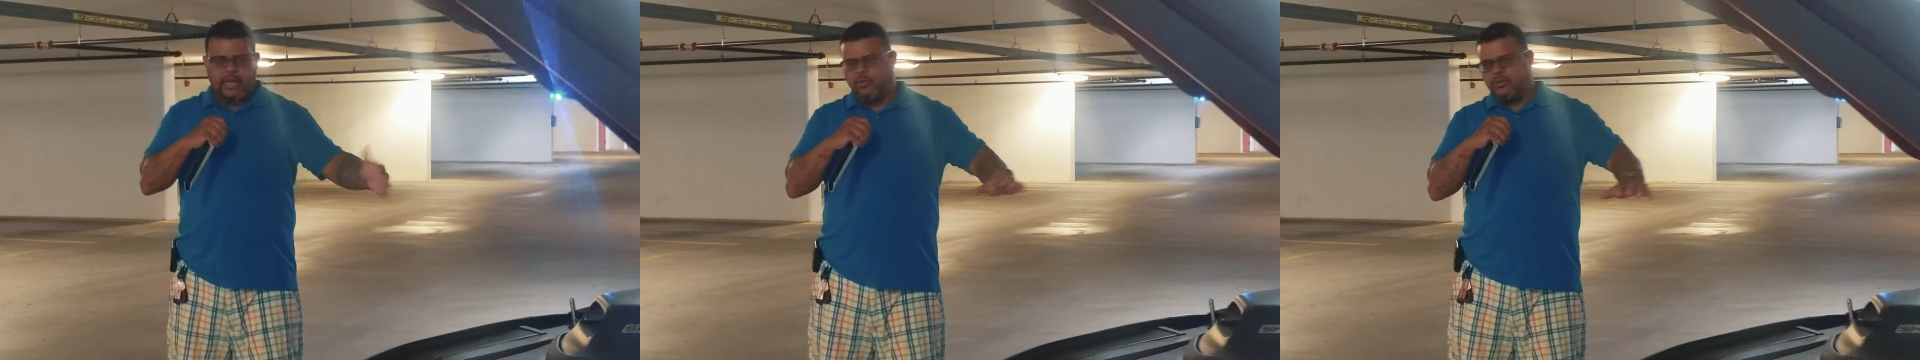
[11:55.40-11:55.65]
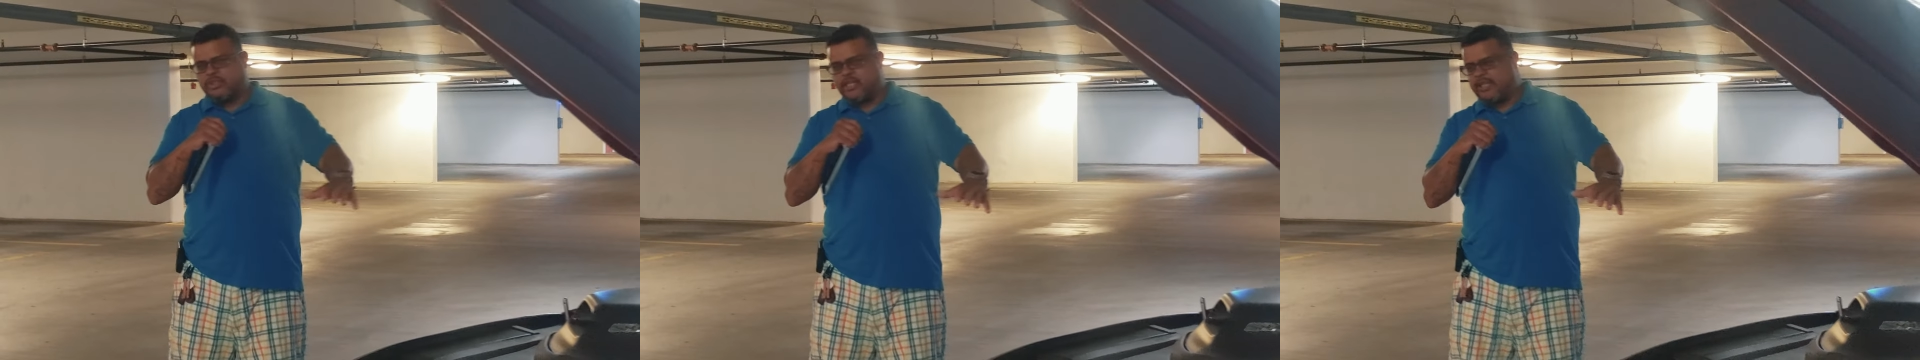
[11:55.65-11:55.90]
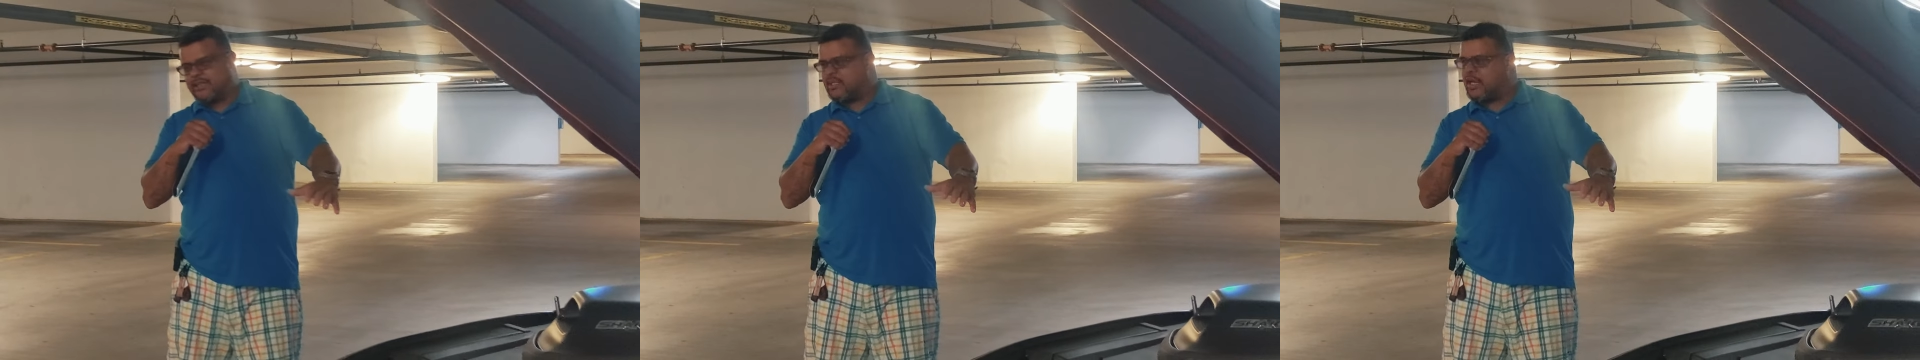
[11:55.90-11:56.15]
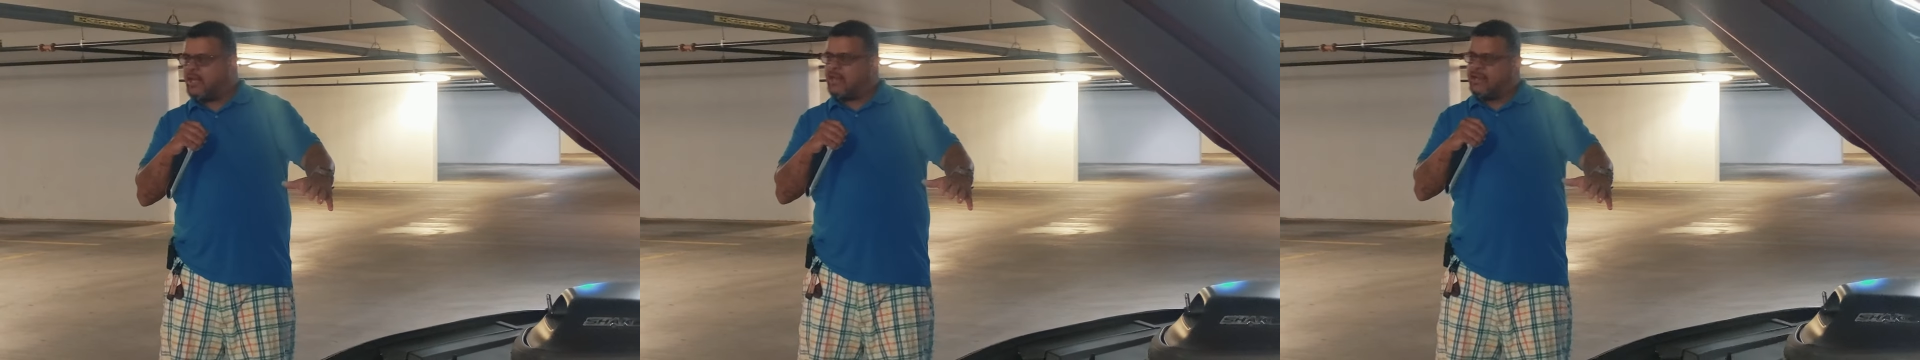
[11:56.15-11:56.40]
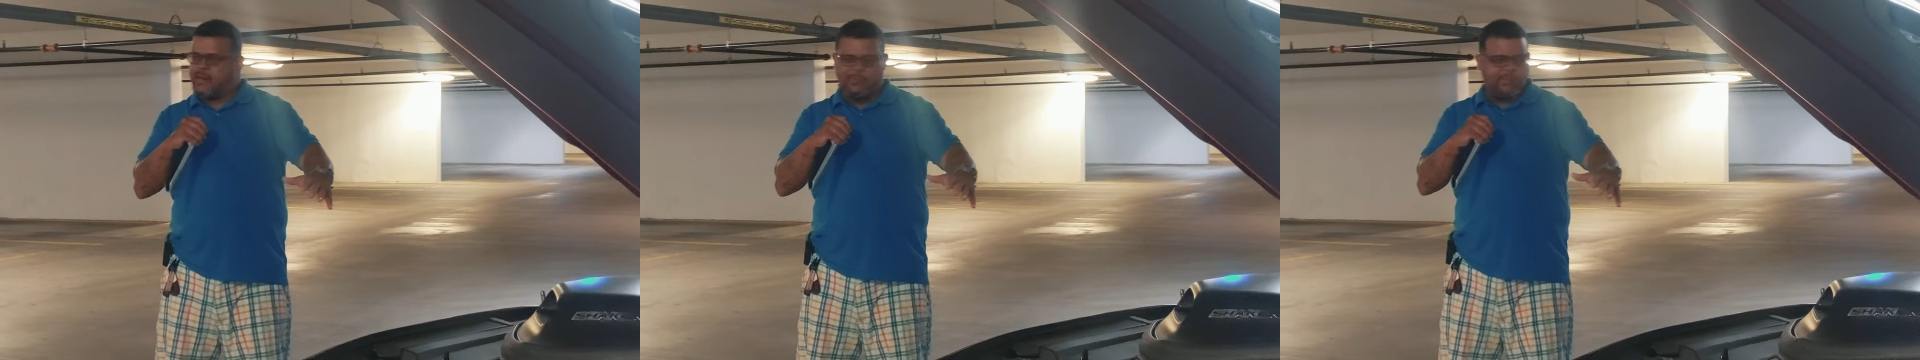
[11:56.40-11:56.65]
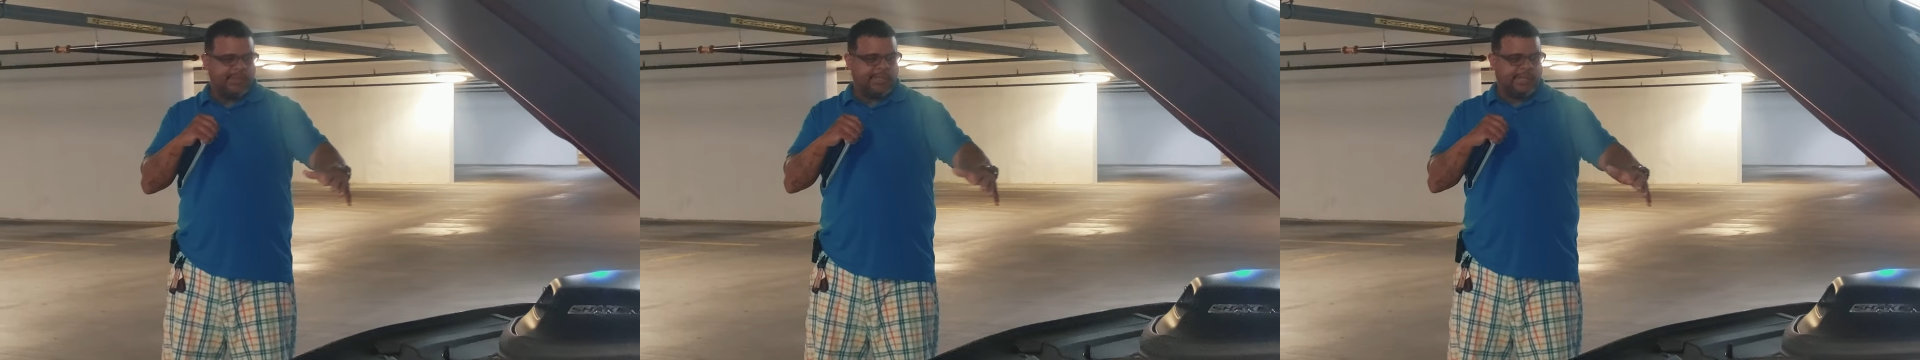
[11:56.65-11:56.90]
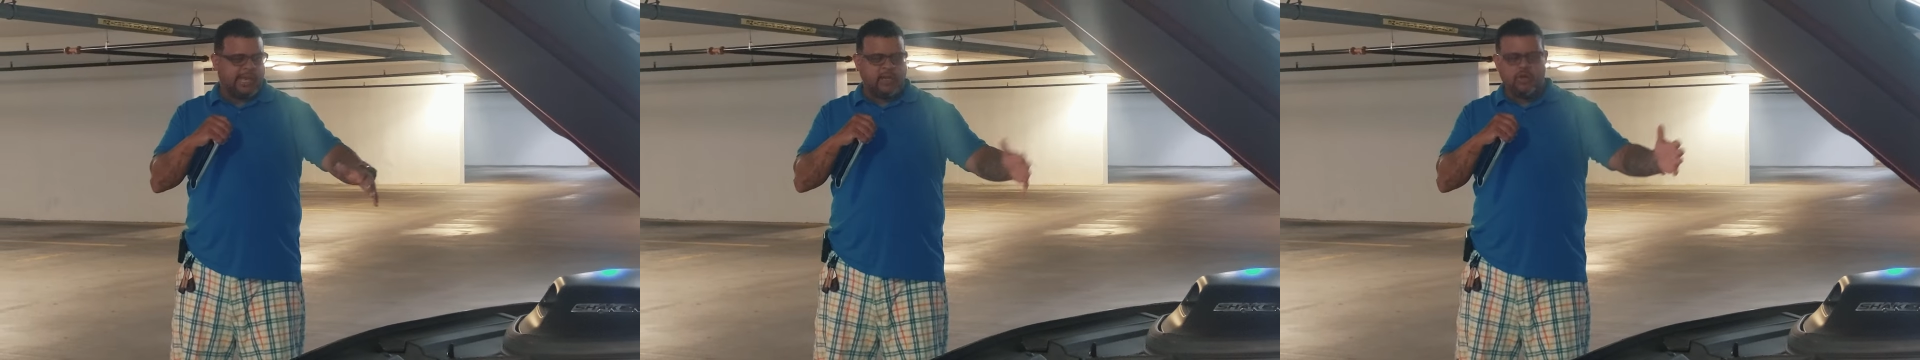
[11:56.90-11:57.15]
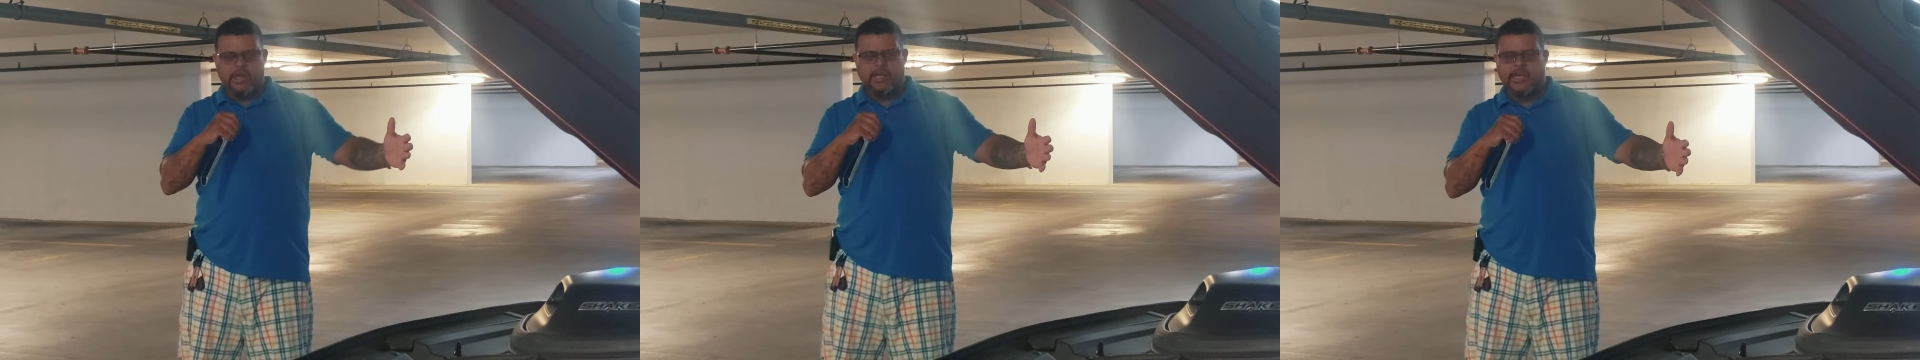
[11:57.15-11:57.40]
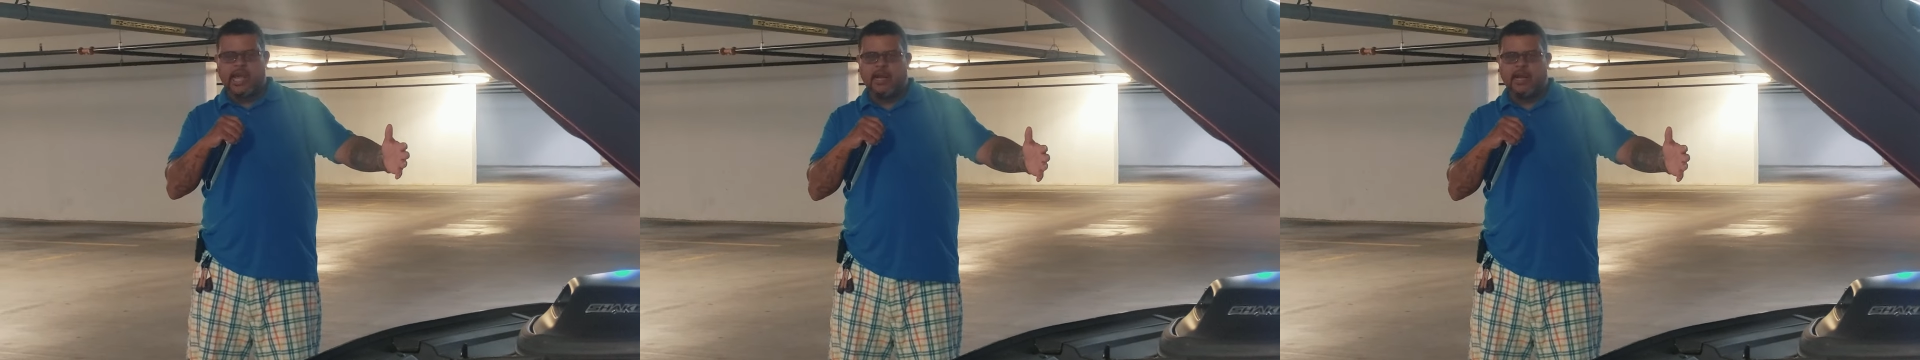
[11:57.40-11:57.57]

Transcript: I don't want to say this out here, but like I know I can